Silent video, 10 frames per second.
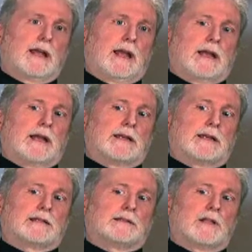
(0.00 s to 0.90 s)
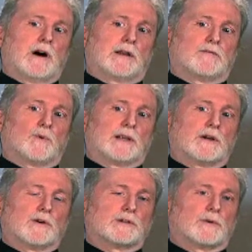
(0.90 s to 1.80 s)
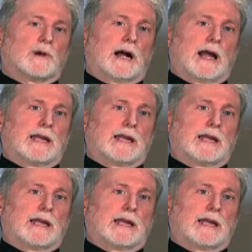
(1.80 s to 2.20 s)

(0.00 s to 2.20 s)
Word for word: And a lot of what goes awry,